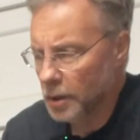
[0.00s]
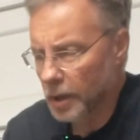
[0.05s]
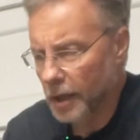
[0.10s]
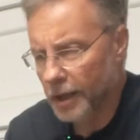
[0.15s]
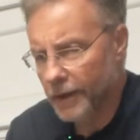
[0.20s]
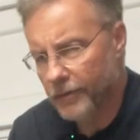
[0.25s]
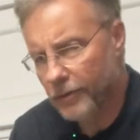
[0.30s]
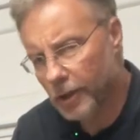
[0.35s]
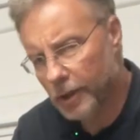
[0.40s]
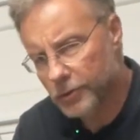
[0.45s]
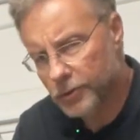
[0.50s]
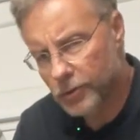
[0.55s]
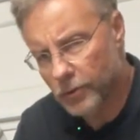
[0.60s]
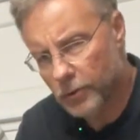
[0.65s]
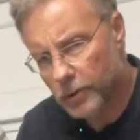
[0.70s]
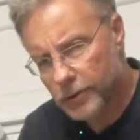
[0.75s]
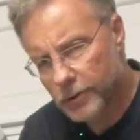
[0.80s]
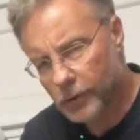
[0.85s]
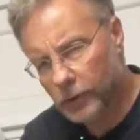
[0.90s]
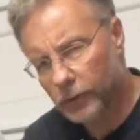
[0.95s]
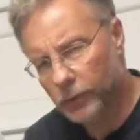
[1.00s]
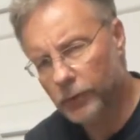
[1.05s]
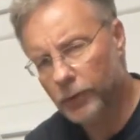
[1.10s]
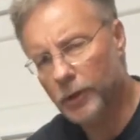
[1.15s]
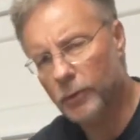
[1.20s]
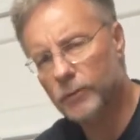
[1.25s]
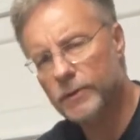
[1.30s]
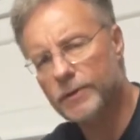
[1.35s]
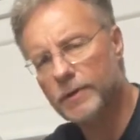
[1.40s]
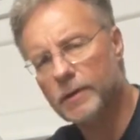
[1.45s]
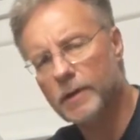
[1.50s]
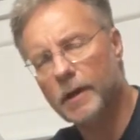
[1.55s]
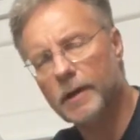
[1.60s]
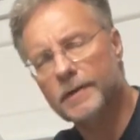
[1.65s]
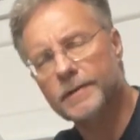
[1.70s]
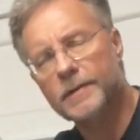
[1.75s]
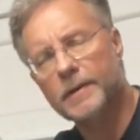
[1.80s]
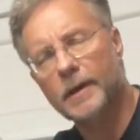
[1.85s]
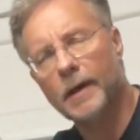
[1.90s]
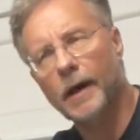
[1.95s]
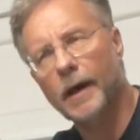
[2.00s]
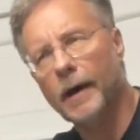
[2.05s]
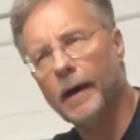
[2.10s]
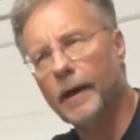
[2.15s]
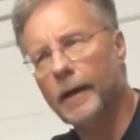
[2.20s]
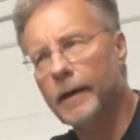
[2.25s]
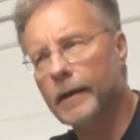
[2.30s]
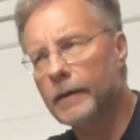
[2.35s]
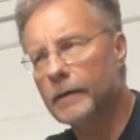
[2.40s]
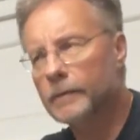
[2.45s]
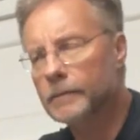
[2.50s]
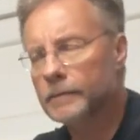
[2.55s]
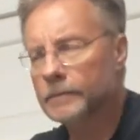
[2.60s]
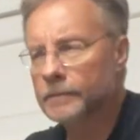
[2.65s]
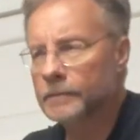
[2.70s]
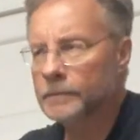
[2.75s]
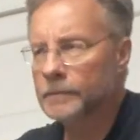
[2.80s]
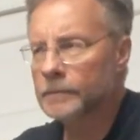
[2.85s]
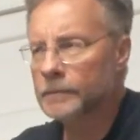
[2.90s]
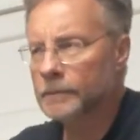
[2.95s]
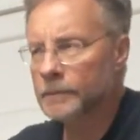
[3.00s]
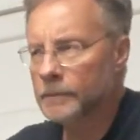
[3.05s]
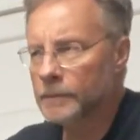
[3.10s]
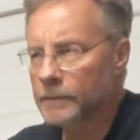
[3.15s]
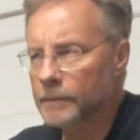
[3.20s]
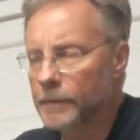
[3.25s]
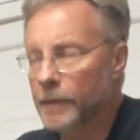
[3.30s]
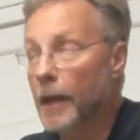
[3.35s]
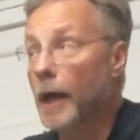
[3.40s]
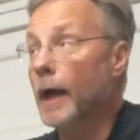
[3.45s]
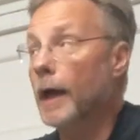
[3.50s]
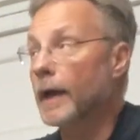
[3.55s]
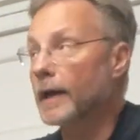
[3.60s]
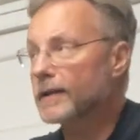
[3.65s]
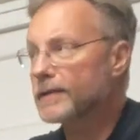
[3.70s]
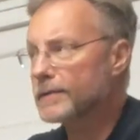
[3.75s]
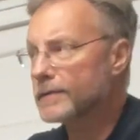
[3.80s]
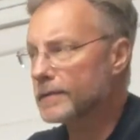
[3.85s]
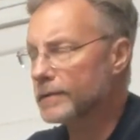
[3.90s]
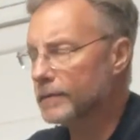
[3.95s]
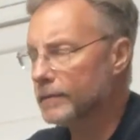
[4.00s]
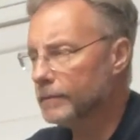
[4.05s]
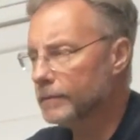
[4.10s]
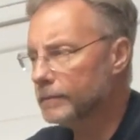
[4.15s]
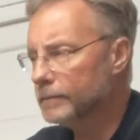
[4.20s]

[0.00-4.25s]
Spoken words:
I thought George Clooney was a nice guy. Next.